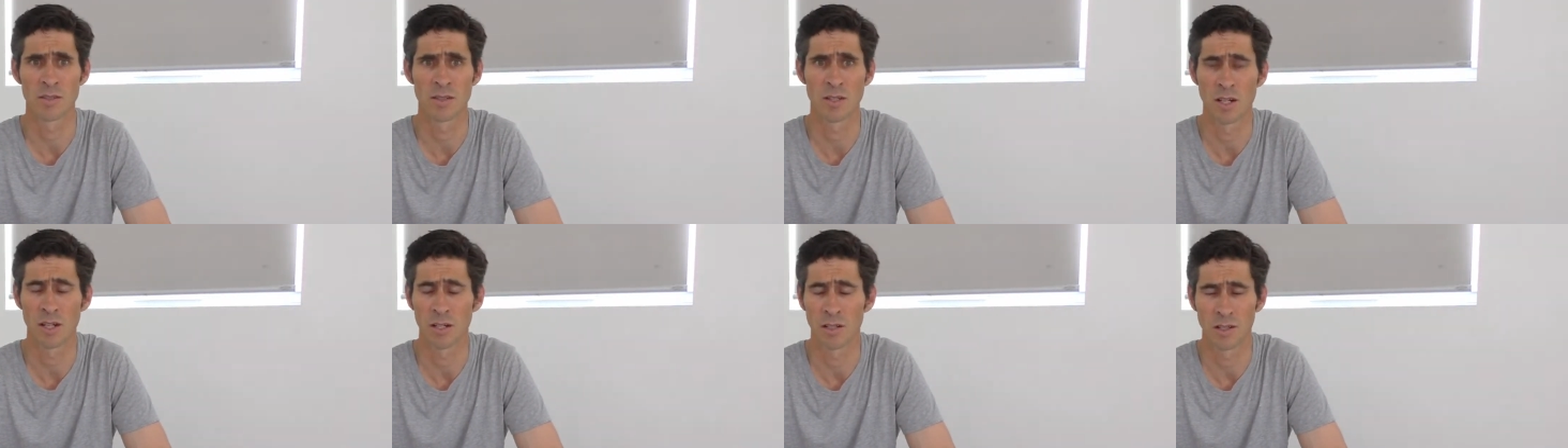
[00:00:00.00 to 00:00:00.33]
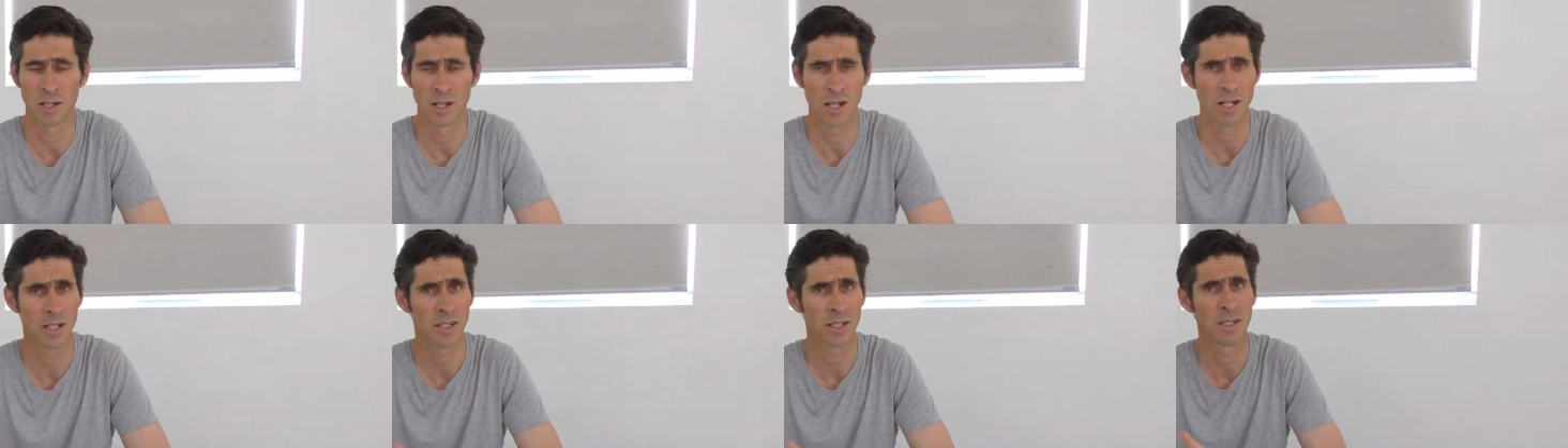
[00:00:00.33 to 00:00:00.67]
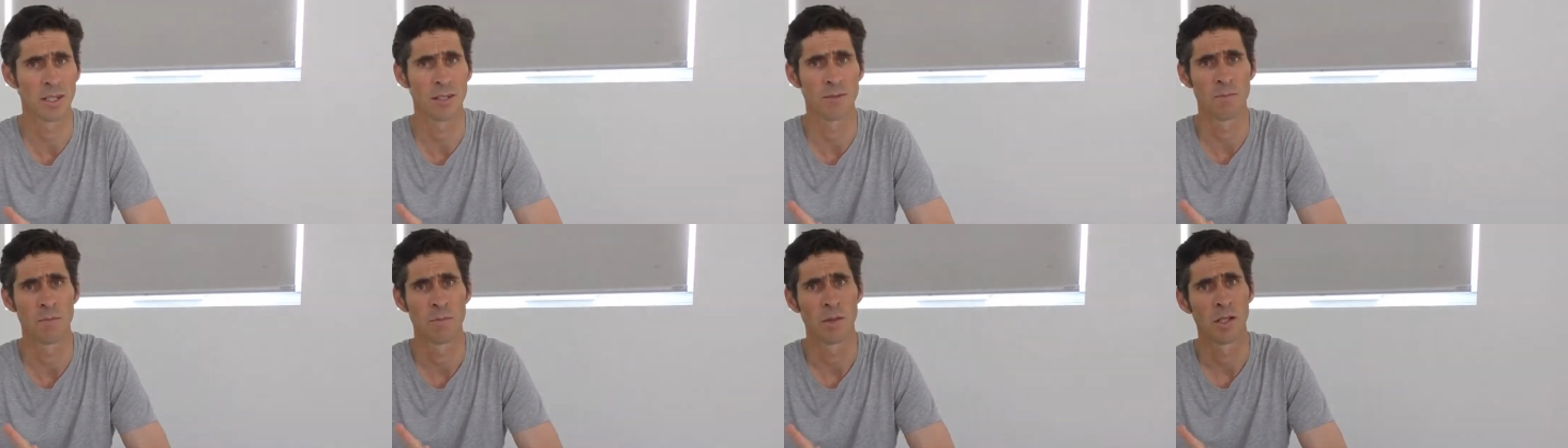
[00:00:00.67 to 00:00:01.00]
don't like
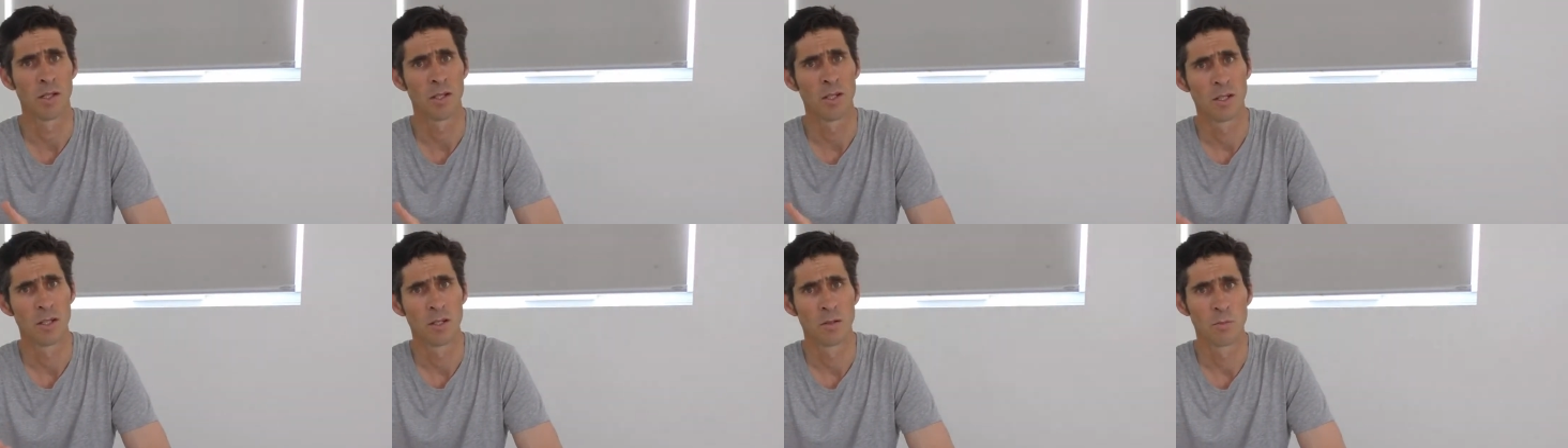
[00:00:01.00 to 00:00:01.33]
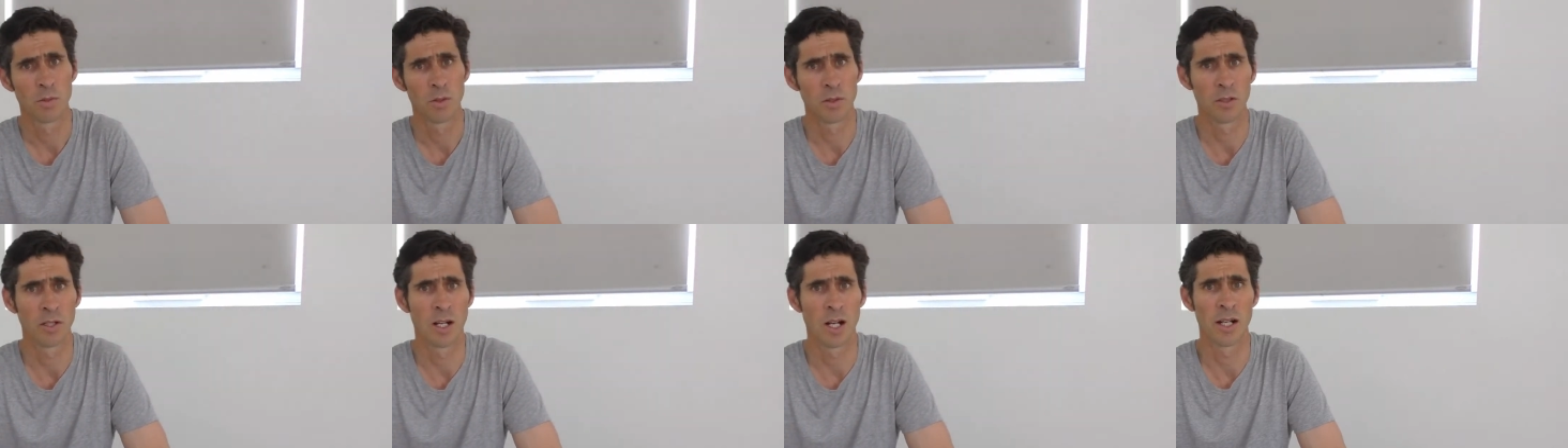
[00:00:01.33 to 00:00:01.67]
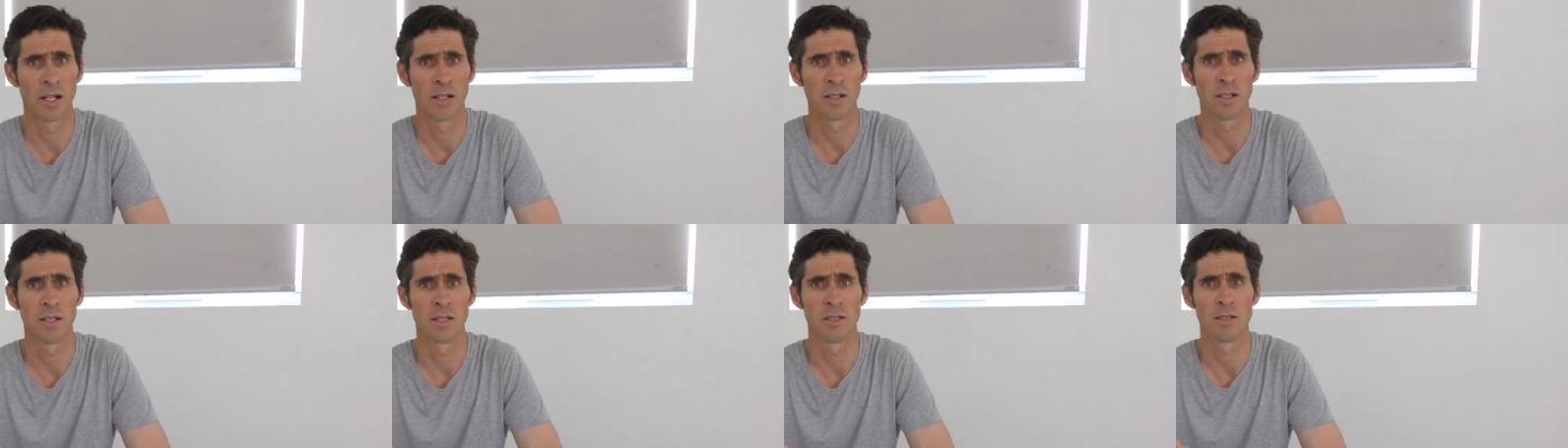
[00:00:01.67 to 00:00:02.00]
it,
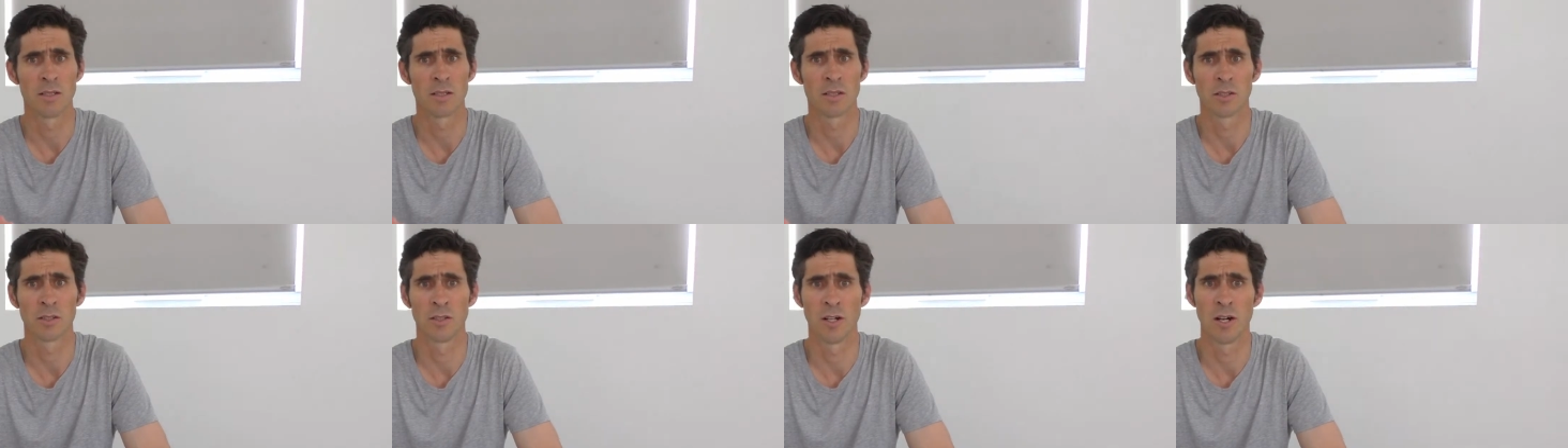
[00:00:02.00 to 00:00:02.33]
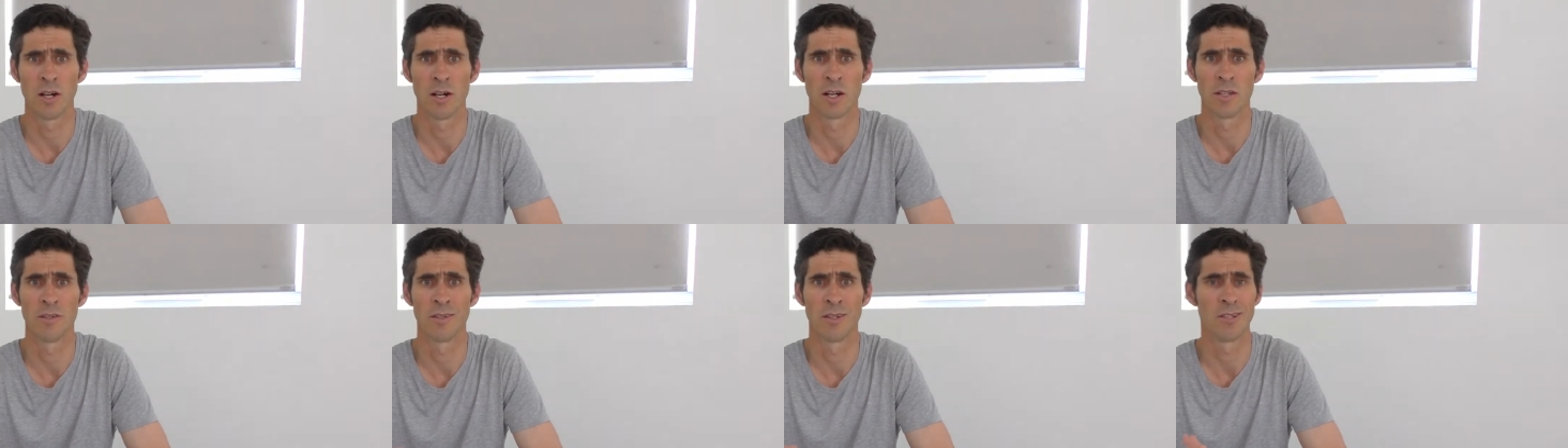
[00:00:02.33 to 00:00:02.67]
politely decline.